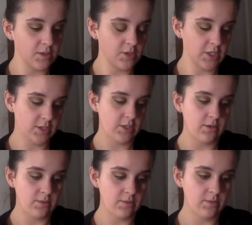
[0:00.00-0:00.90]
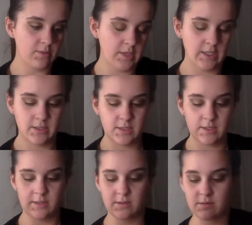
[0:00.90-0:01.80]
Just so
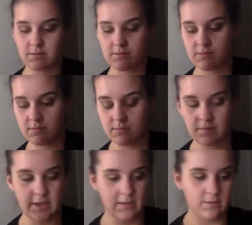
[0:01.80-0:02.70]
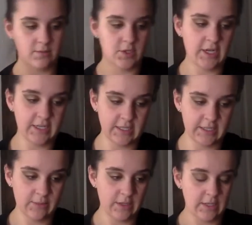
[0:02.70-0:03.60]
it's like, so you guys can see
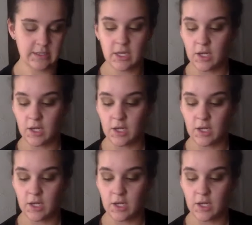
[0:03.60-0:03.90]
what it is.